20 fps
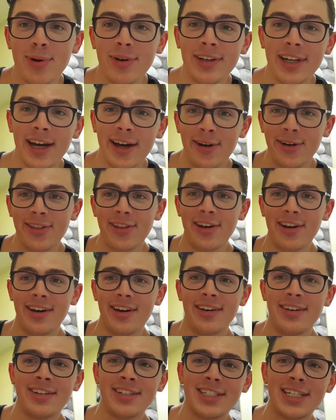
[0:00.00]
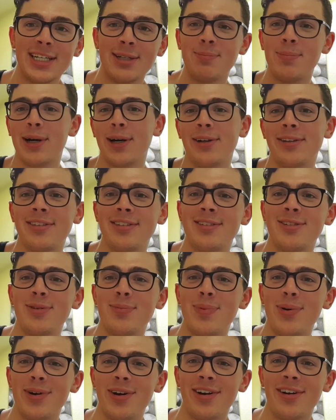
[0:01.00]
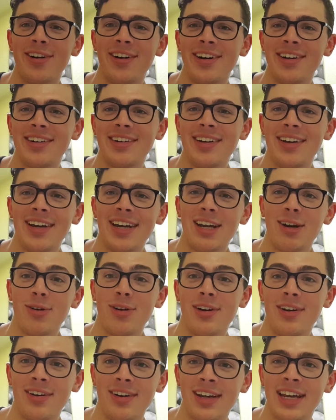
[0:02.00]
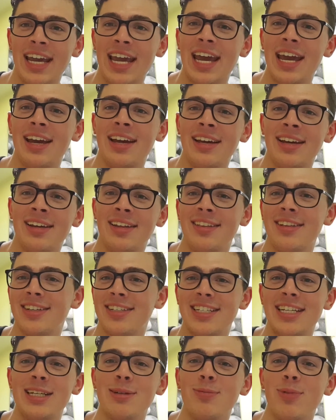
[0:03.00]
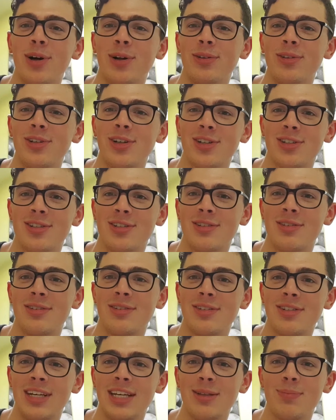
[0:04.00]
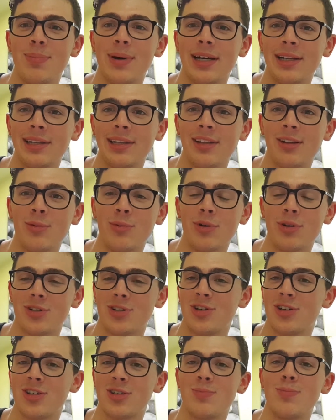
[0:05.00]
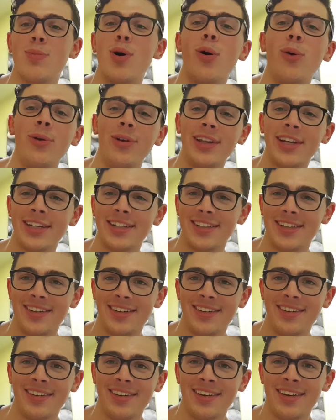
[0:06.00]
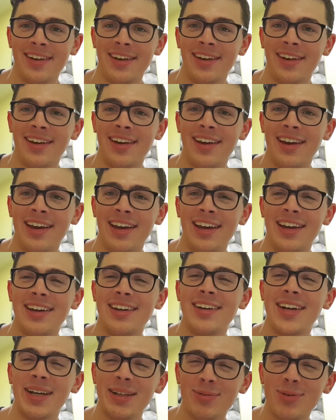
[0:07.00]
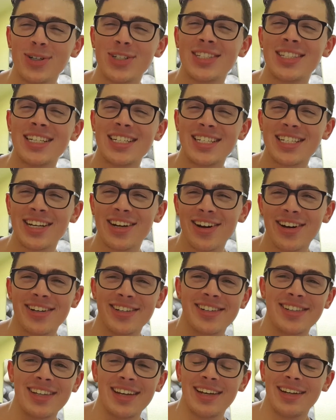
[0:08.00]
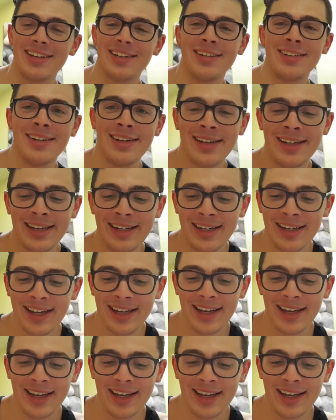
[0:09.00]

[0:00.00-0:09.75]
she pulled out the seatbelt to put it on, and the seatbelt was just molded. It was disgusting.